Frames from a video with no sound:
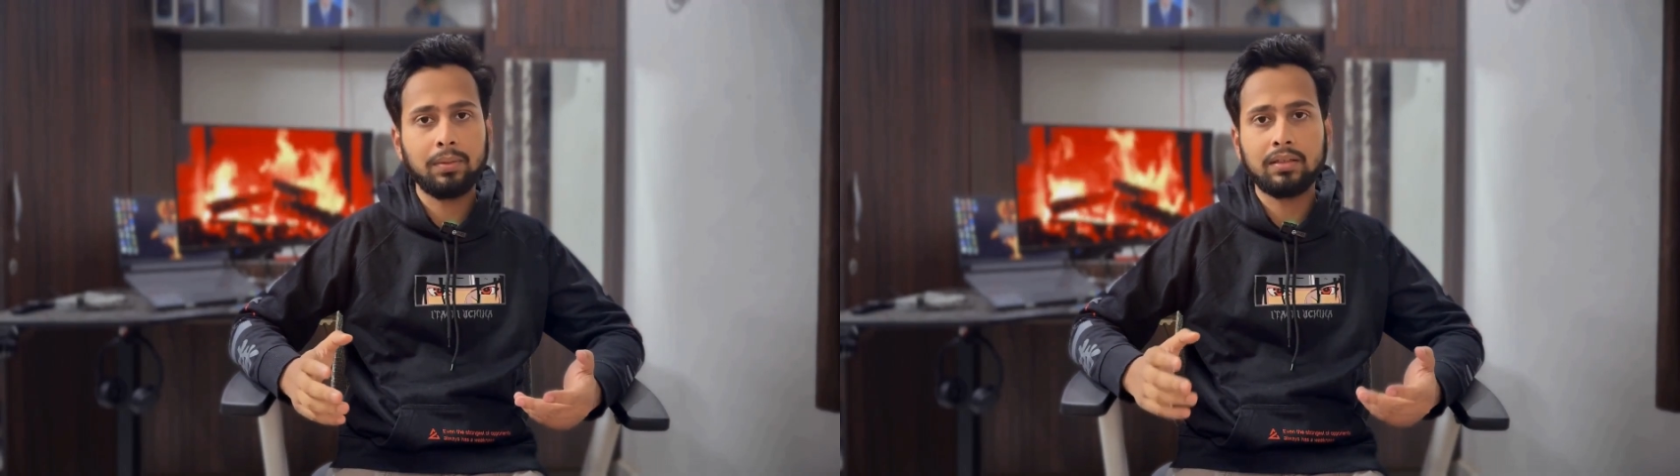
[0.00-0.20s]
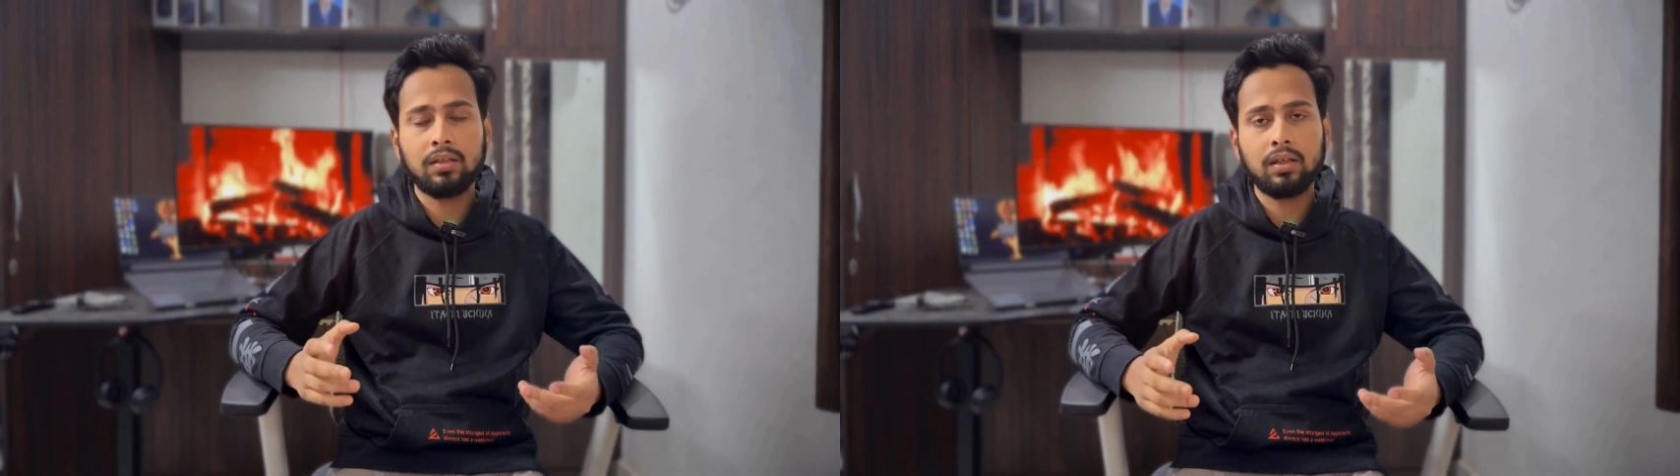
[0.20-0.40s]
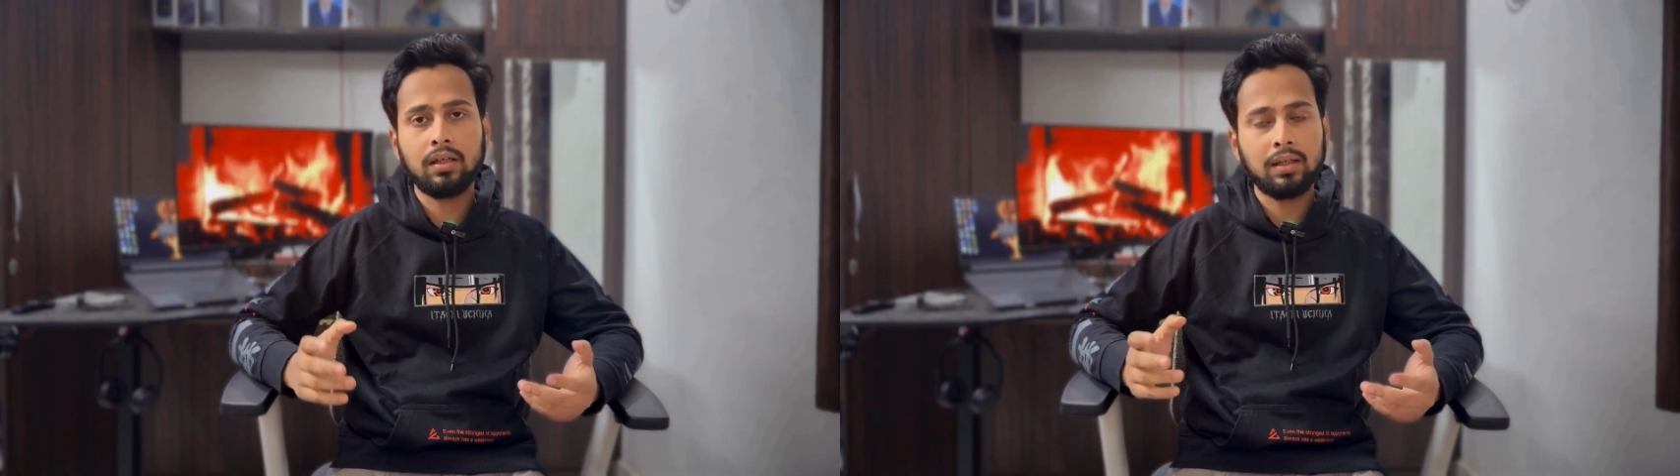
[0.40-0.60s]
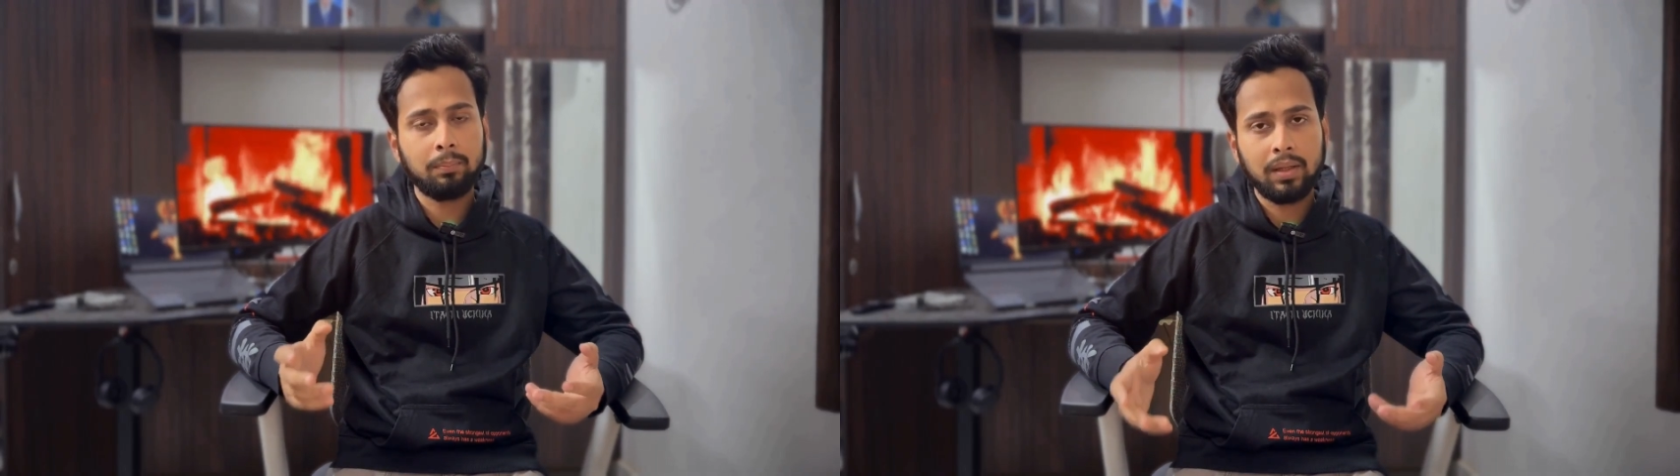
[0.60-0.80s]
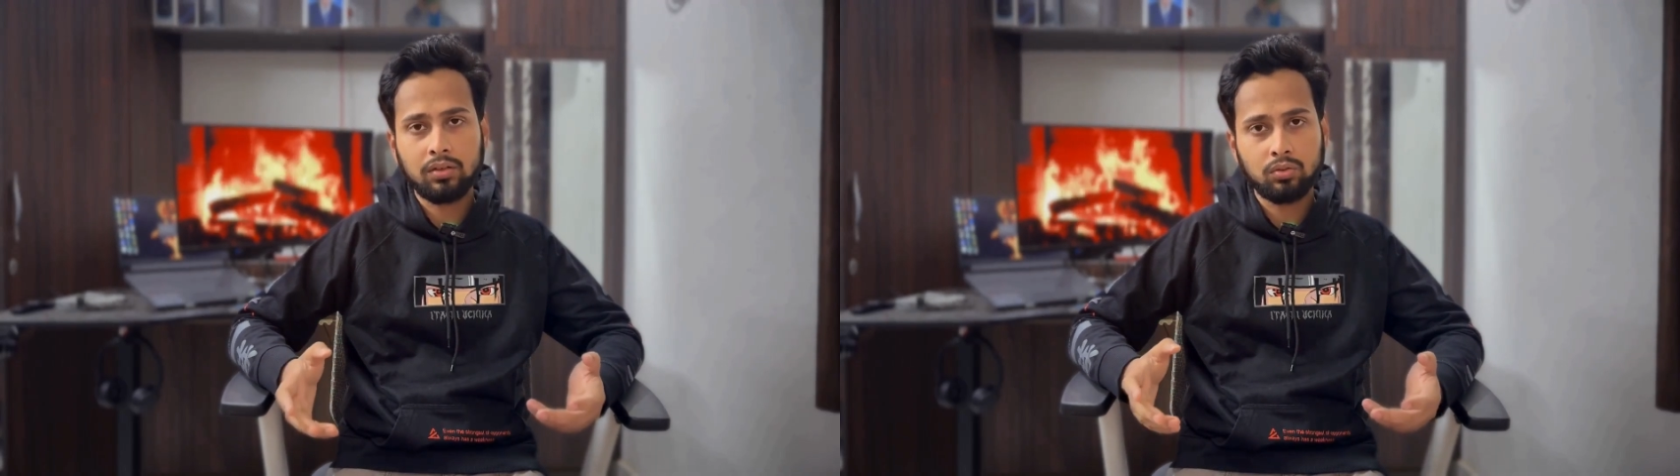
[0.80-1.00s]
beats learning
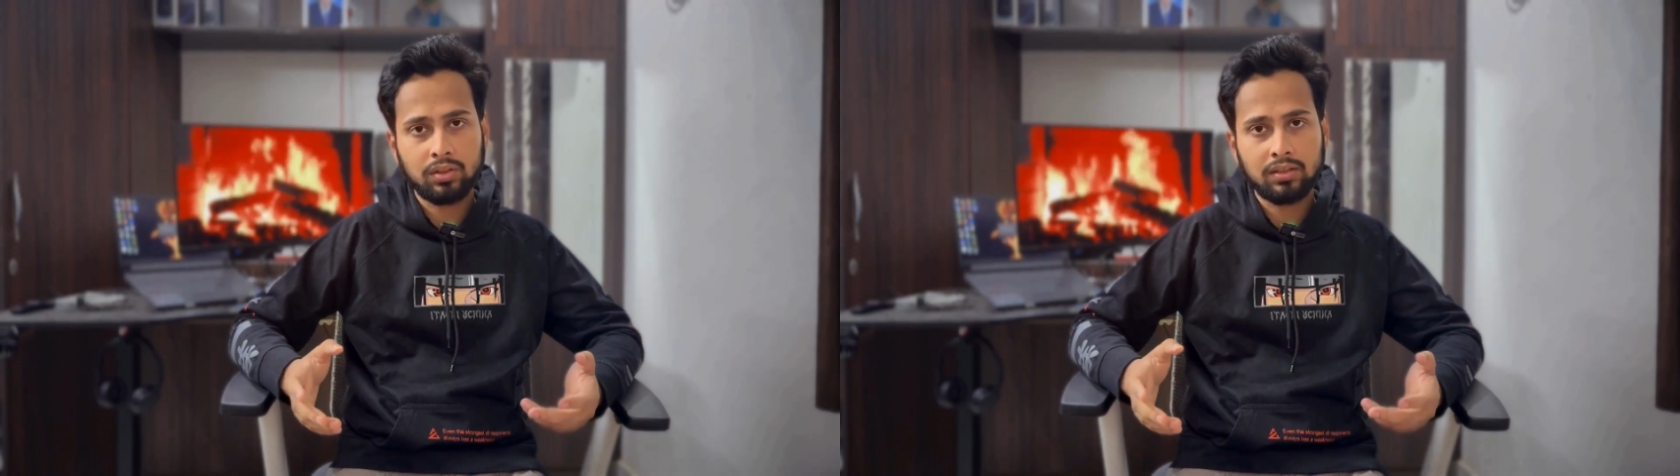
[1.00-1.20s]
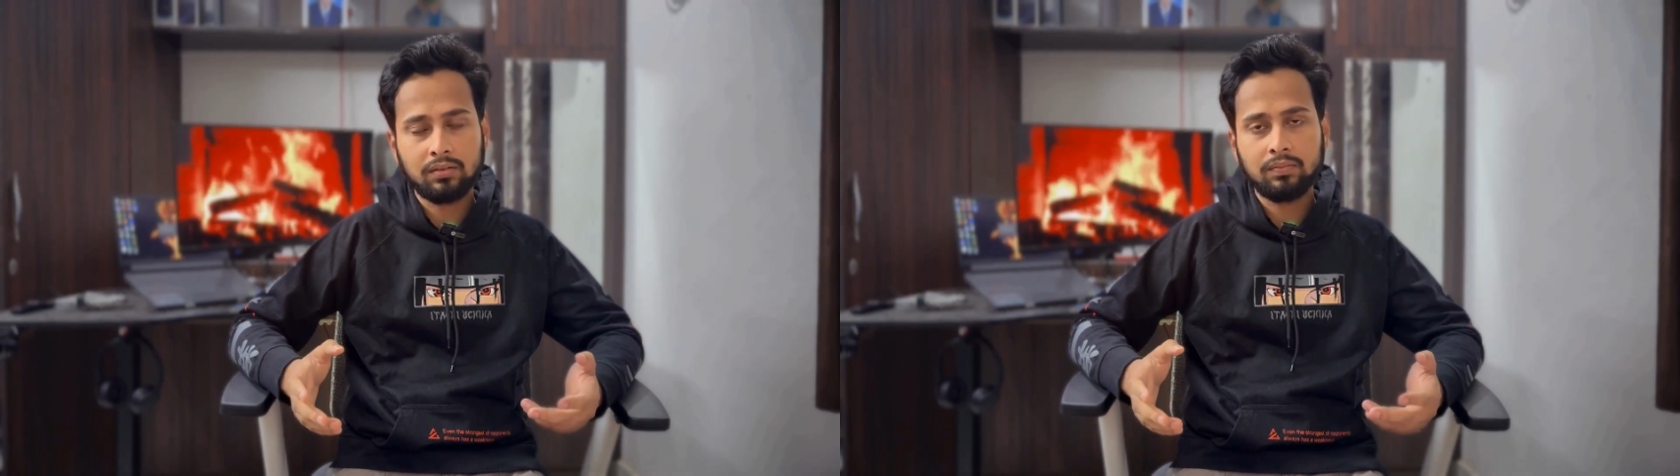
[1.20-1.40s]
by doing.